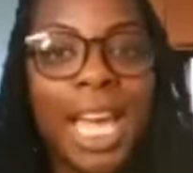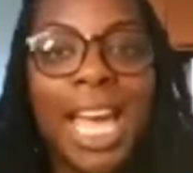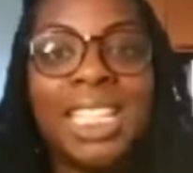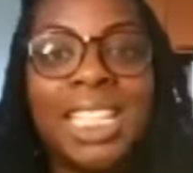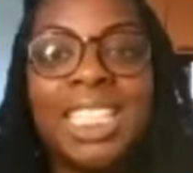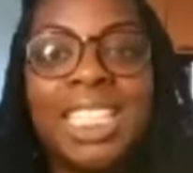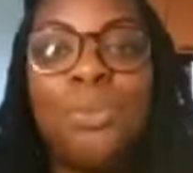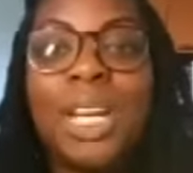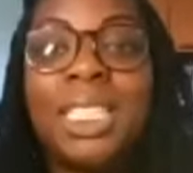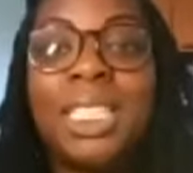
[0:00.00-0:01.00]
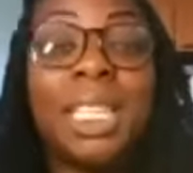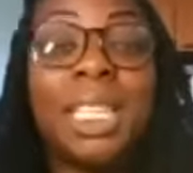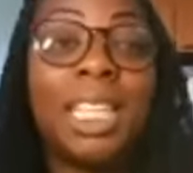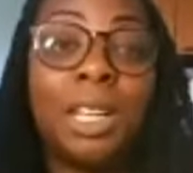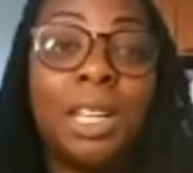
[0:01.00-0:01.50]
and in some ways it's a
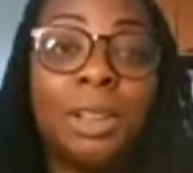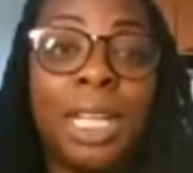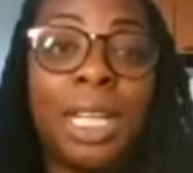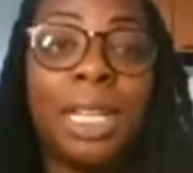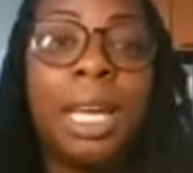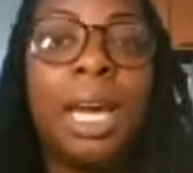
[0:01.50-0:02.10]
theory,